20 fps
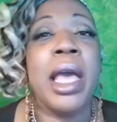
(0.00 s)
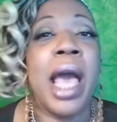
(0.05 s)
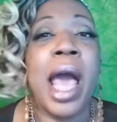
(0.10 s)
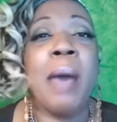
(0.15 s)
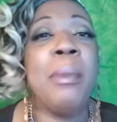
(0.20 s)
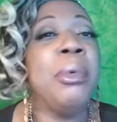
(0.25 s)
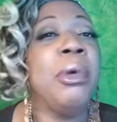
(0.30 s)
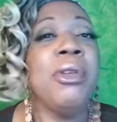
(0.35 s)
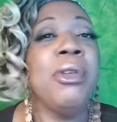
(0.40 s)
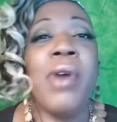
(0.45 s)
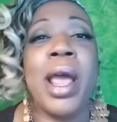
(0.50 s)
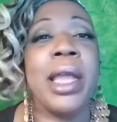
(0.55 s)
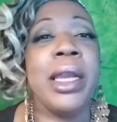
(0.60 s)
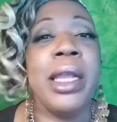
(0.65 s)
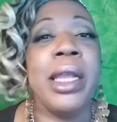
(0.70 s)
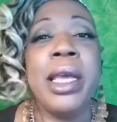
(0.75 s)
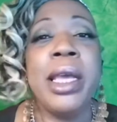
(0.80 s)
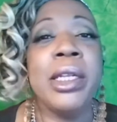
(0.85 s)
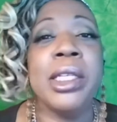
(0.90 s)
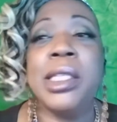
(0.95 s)
I'd be right
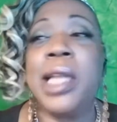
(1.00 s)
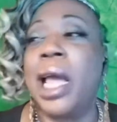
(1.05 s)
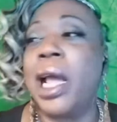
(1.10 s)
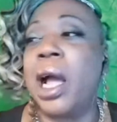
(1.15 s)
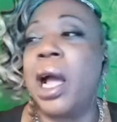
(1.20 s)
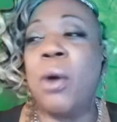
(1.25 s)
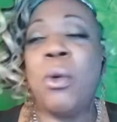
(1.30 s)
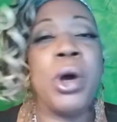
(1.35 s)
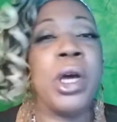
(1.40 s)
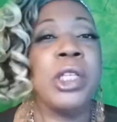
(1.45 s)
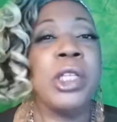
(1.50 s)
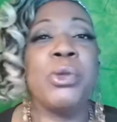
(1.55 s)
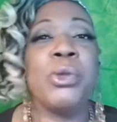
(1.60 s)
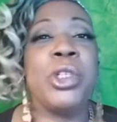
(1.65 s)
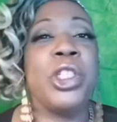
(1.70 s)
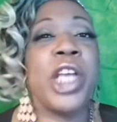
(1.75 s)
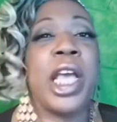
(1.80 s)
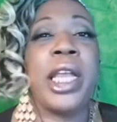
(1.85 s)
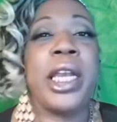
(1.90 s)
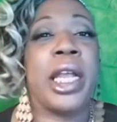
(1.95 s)
there, just like I was with
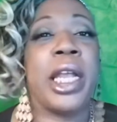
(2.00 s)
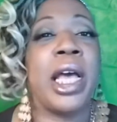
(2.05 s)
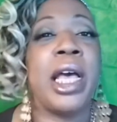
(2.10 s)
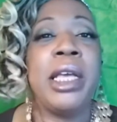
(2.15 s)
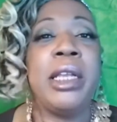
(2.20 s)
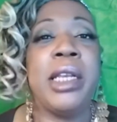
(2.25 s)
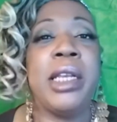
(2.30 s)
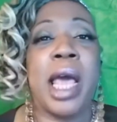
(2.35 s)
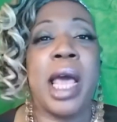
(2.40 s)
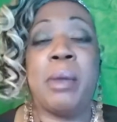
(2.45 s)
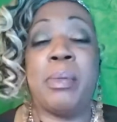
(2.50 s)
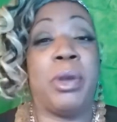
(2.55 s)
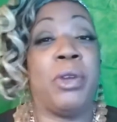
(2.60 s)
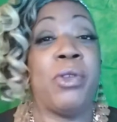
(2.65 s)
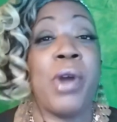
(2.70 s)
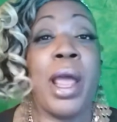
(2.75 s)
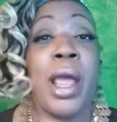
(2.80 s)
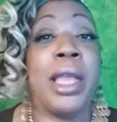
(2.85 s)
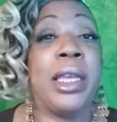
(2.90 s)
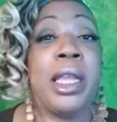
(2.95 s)
Jay Dunn. I'd be
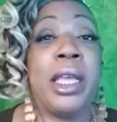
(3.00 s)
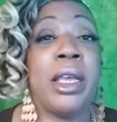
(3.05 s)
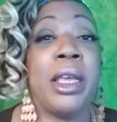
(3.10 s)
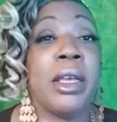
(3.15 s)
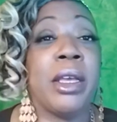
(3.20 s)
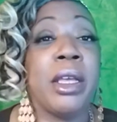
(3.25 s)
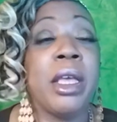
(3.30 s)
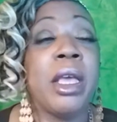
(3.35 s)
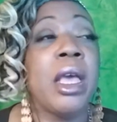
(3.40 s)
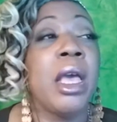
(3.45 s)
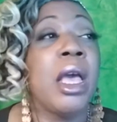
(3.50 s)
right there.